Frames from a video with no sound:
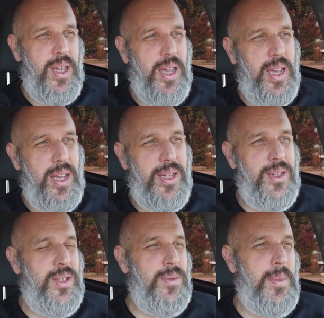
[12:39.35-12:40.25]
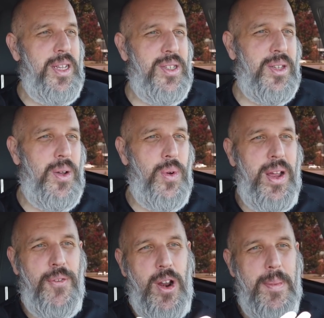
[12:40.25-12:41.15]
and basically
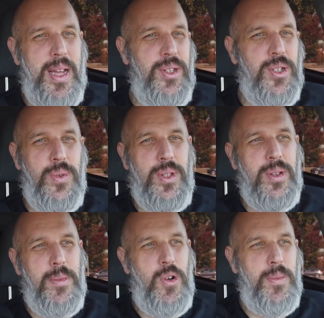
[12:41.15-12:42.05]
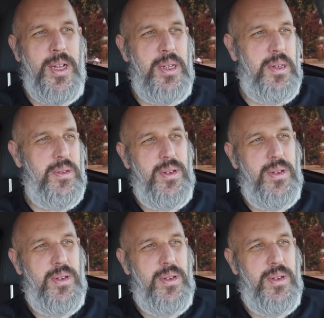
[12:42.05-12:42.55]
whatever I'm into at the moment,